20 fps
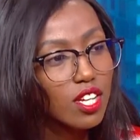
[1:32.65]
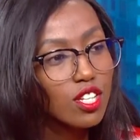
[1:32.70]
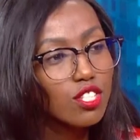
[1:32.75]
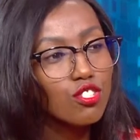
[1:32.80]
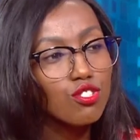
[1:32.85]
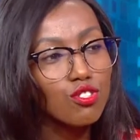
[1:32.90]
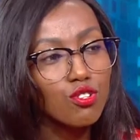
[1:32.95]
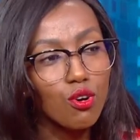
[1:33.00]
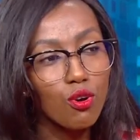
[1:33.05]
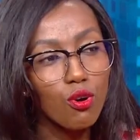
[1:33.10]

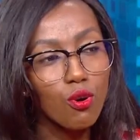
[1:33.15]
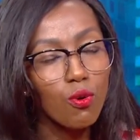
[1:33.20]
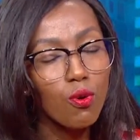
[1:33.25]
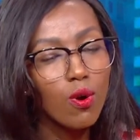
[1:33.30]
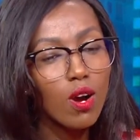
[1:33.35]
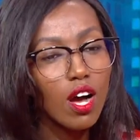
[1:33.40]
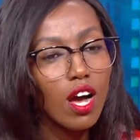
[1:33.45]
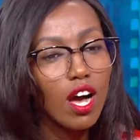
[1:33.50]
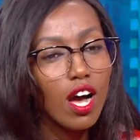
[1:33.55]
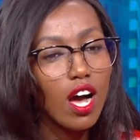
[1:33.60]
So
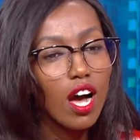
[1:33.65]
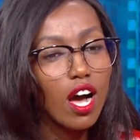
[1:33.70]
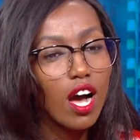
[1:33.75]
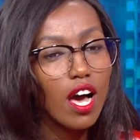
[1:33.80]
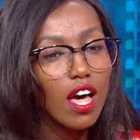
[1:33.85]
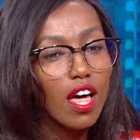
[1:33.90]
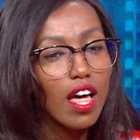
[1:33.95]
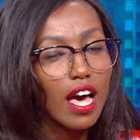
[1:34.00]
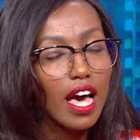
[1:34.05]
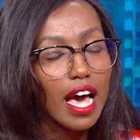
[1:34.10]

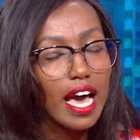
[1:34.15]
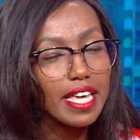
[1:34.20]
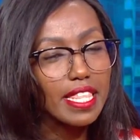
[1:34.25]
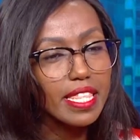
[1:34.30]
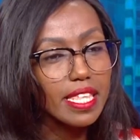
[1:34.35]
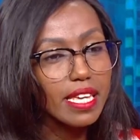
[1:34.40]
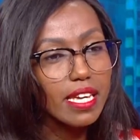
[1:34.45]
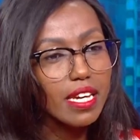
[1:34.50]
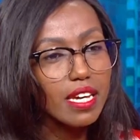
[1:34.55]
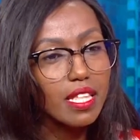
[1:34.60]
I
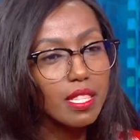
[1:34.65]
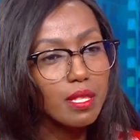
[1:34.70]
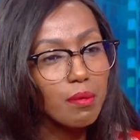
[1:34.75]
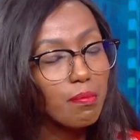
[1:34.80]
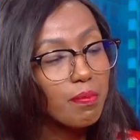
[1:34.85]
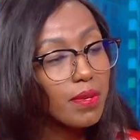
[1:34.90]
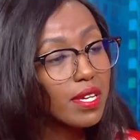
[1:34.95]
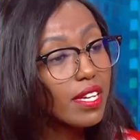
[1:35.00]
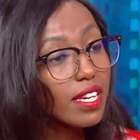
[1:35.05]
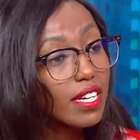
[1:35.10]
think the
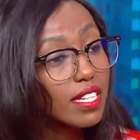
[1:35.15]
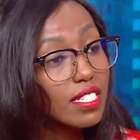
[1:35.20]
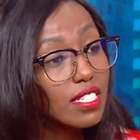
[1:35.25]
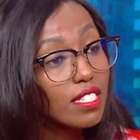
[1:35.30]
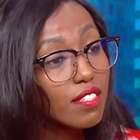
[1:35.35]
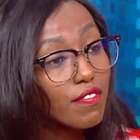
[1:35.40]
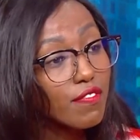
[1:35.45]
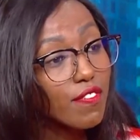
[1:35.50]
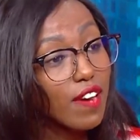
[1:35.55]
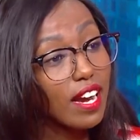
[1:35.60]
biggest
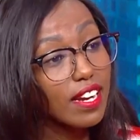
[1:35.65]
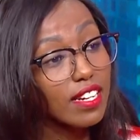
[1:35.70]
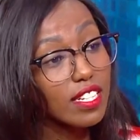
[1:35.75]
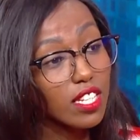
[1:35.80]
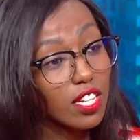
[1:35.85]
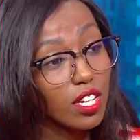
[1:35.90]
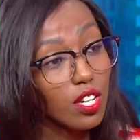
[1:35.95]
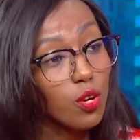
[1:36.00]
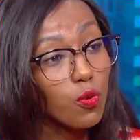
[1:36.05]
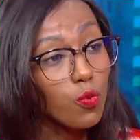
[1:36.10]

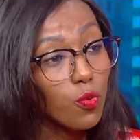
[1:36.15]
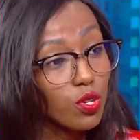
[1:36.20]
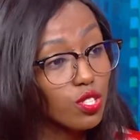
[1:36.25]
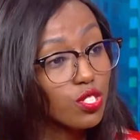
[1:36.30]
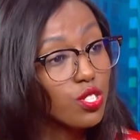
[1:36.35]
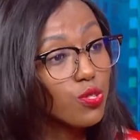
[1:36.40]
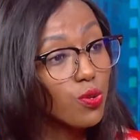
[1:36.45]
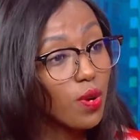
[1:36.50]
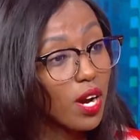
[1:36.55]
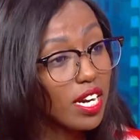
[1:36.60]
factor
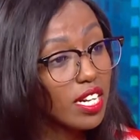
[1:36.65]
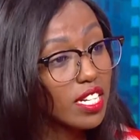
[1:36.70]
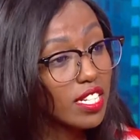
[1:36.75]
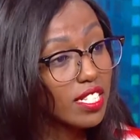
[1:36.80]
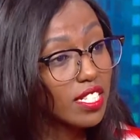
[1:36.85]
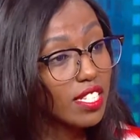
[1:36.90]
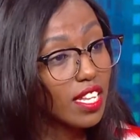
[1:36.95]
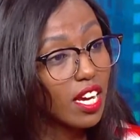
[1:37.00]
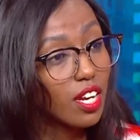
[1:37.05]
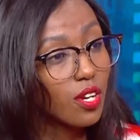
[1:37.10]
was to
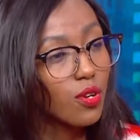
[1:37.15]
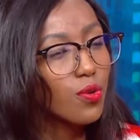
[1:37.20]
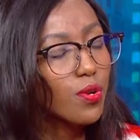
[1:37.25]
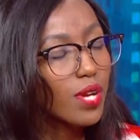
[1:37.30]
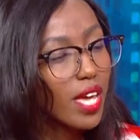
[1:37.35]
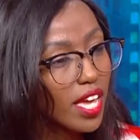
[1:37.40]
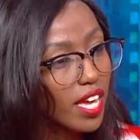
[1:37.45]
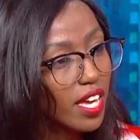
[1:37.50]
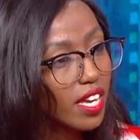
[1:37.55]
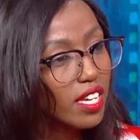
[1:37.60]
understand,
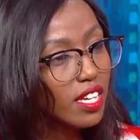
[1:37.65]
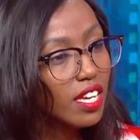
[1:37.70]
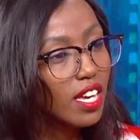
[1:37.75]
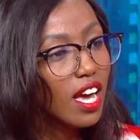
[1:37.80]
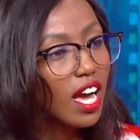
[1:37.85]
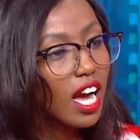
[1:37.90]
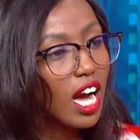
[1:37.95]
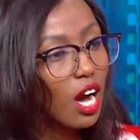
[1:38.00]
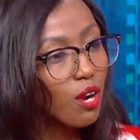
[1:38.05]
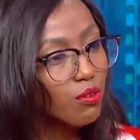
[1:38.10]
okay,
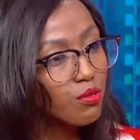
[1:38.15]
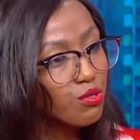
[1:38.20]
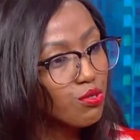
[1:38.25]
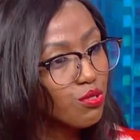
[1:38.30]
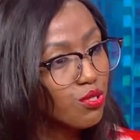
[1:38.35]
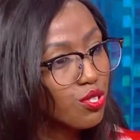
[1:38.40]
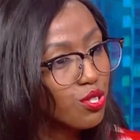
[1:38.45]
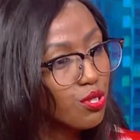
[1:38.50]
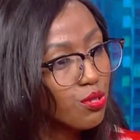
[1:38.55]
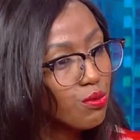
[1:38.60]
how do
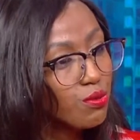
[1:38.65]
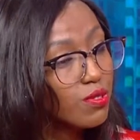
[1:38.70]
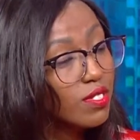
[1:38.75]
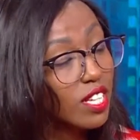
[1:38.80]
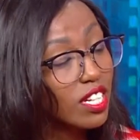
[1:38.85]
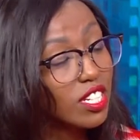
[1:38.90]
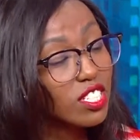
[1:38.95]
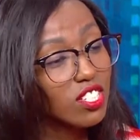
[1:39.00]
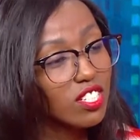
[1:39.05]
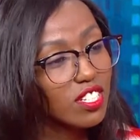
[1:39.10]
you
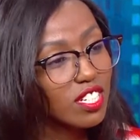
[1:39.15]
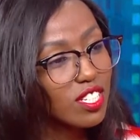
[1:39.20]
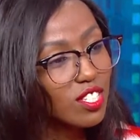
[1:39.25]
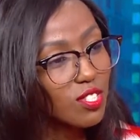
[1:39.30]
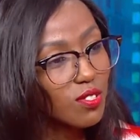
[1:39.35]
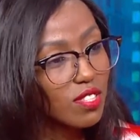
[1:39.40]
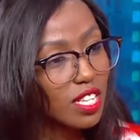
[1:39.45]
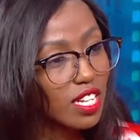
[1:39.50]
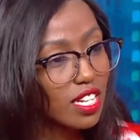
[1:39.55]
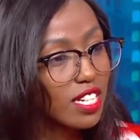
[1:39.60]
section it
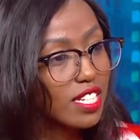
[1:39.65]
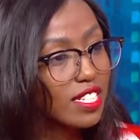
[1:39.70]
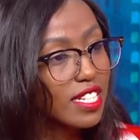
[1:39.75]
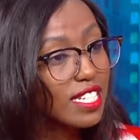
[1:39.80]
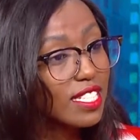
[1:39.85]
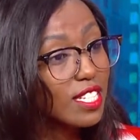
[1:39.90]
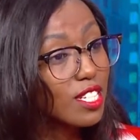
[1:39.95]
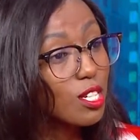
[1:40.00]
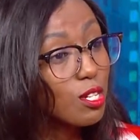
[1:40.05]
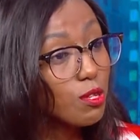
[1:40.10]
so that it
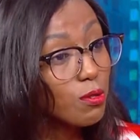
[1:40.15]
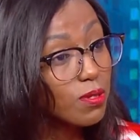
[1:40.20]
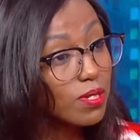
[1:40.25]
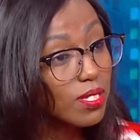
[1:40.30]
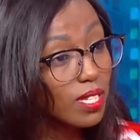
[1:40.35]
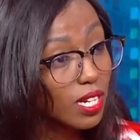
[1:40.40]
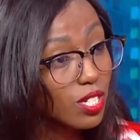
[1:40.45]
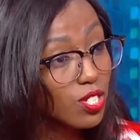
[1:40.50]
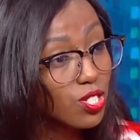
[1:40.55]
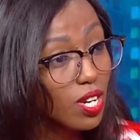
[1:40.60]
doesn't look
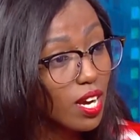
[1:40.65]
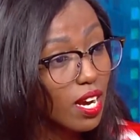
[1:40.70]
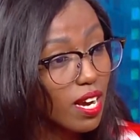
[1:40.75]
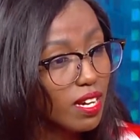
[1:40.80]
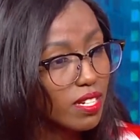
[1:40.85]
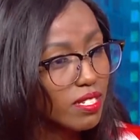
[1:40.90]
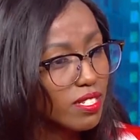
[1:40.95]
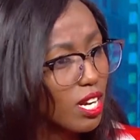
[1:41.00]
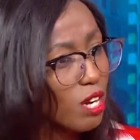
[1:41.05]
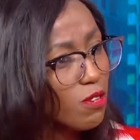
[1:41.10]
such
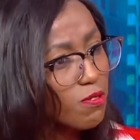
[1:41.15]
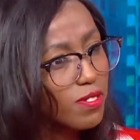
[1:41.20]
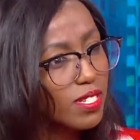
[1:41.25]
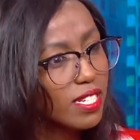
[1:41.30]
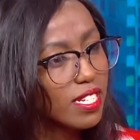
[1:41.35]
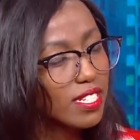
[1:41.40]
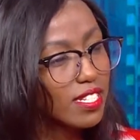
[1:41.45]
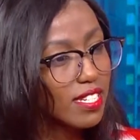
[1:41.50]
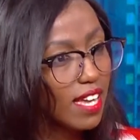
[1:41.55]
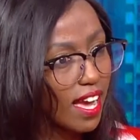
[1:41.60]
a
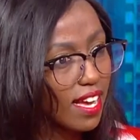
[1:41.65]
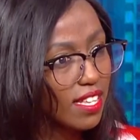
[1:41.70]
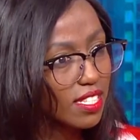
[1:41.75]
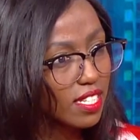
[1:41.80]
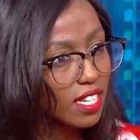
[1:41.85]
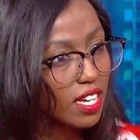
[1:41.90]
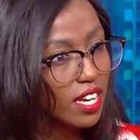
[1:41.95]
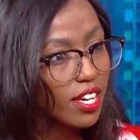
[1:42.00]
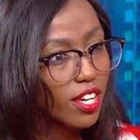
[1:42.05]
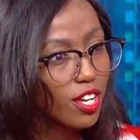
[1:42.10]
daunting
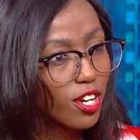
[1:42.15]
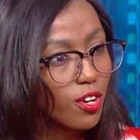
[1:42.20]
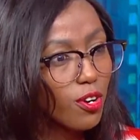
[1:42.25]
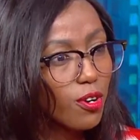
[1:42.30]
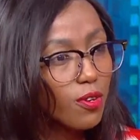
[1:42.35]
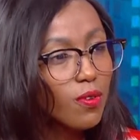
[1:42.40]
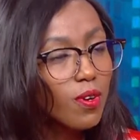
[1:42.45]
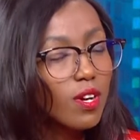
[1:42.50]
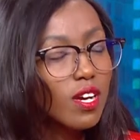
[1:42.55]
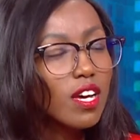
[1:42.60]
task, you know?
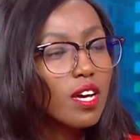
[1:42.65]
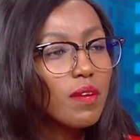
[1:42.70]
Okay.